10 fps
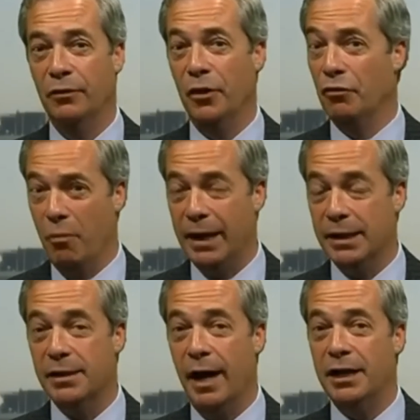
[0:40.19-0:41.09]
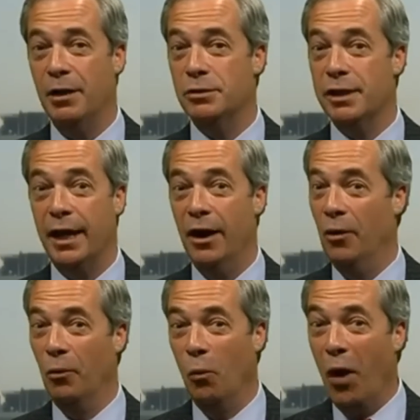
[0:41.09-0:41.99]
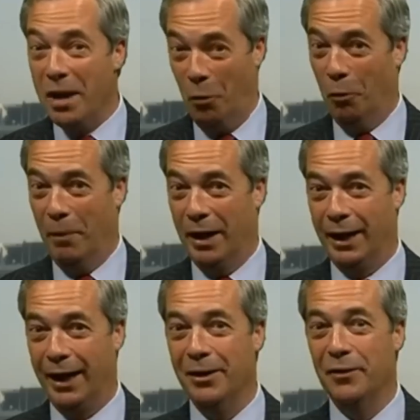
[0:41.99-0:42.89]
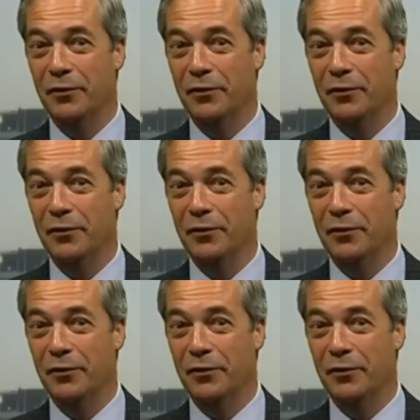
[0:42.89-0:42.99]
that the Remain side are using way more money